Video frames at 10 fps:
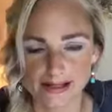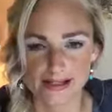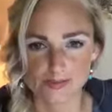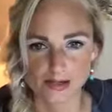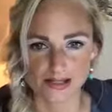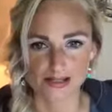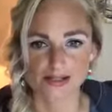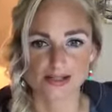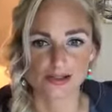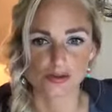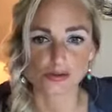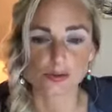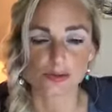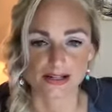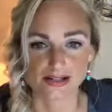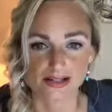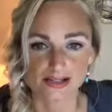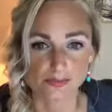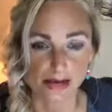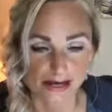is processing solar plexus
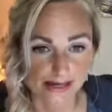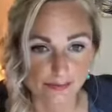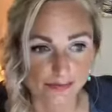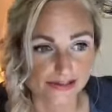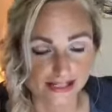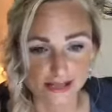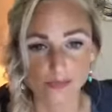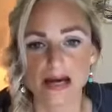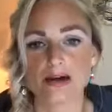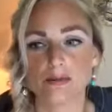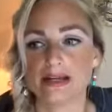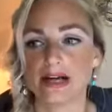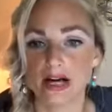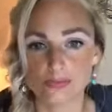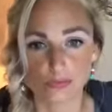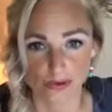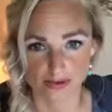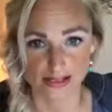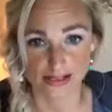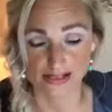disempowerment,
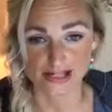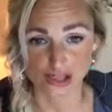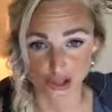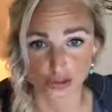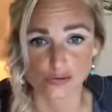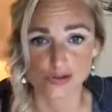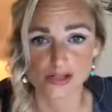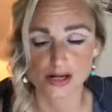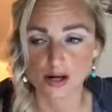unworthiness issues.